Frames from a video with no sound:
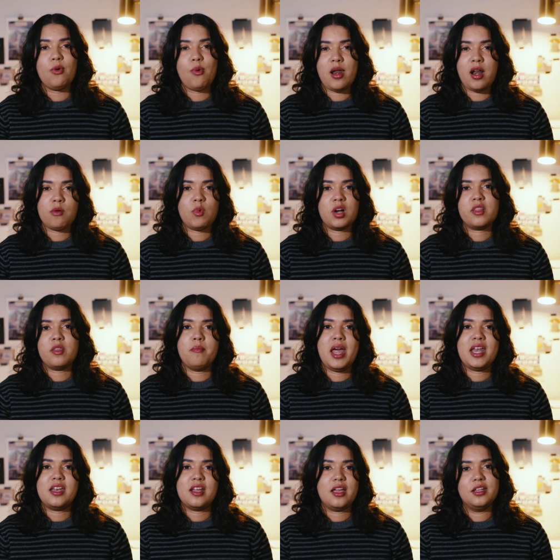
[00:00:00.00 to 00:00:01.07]
I read on one of the
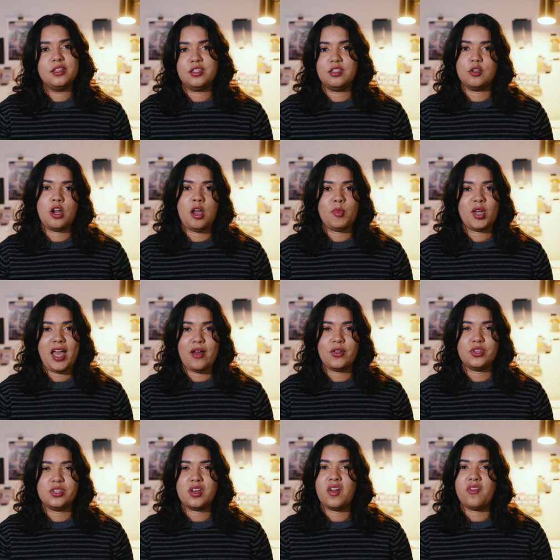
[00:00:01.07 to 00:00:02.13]
mending Instagram
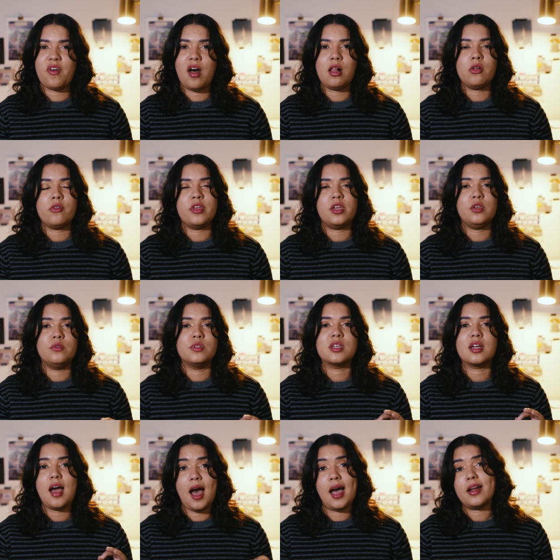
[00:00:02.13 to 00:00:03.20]
accounts that I follow that
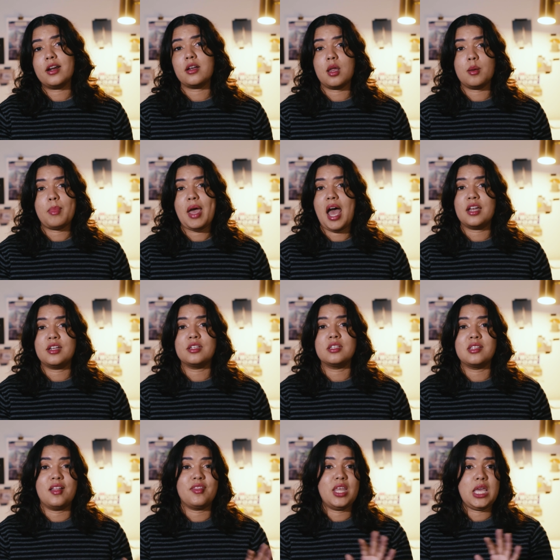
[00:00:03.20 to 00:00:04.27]
using iron on
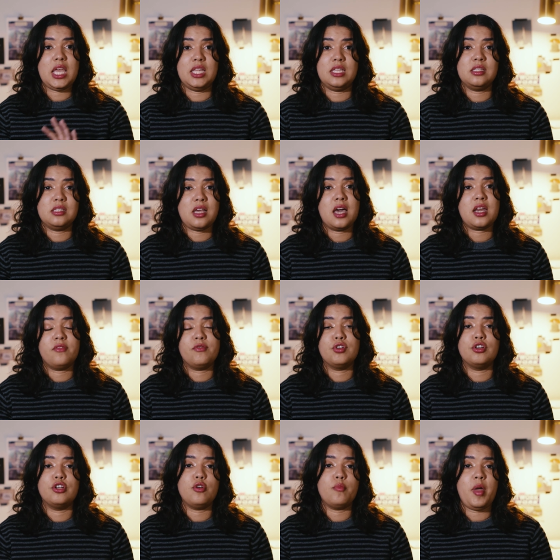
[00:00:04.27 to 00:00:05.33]
patches on the inside of
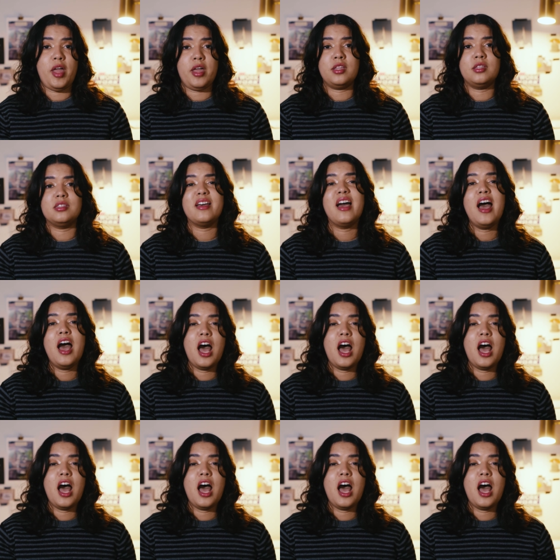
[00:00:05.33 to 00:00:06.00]
your new pants